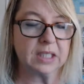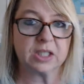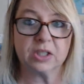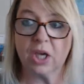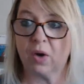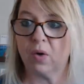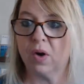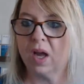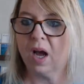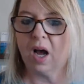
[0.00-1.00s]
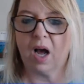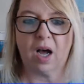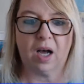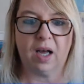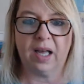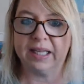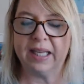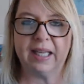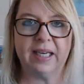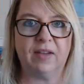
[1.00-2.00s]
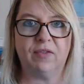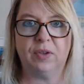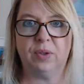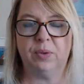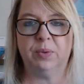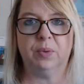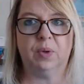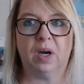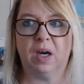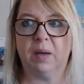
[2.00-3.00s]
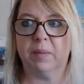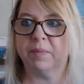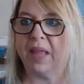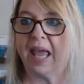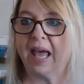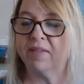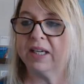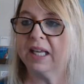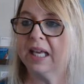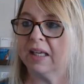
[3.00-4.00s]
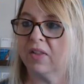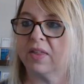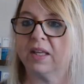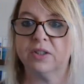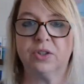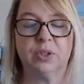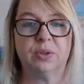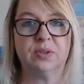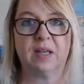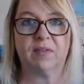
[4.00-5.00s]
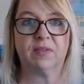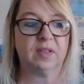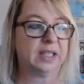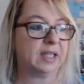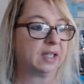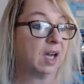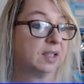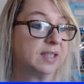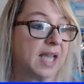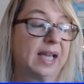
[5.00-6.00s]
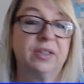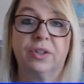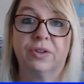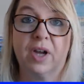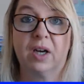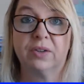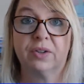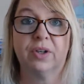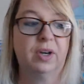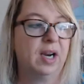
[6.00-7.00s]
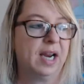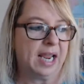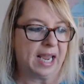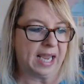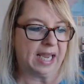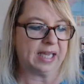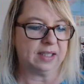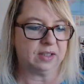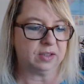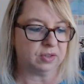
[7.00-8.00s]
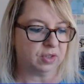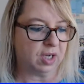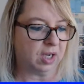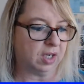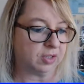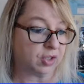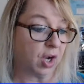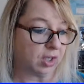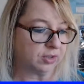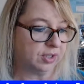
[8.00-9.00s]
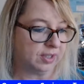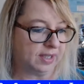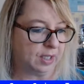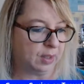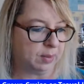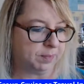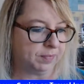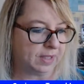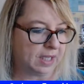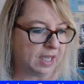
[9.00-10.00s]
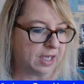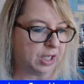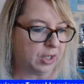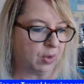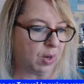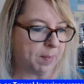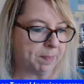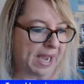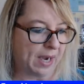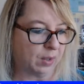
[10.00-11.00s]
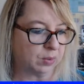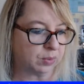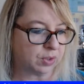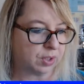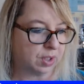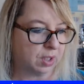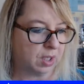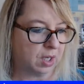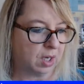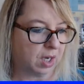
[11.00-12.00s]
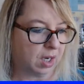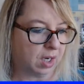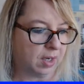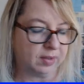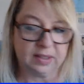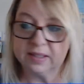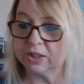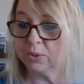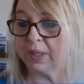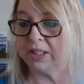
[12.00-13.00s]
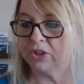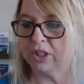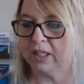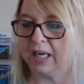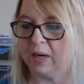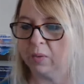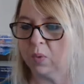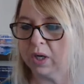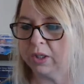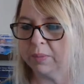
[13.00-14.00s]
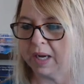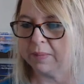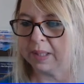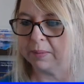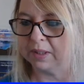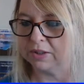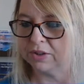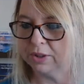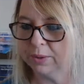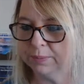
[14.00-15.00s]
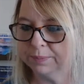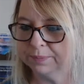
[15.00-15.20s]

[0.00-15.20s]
So, again, if you have any health issues, definitely contact your doctor and talk to them, about the situation and what you might be able to do.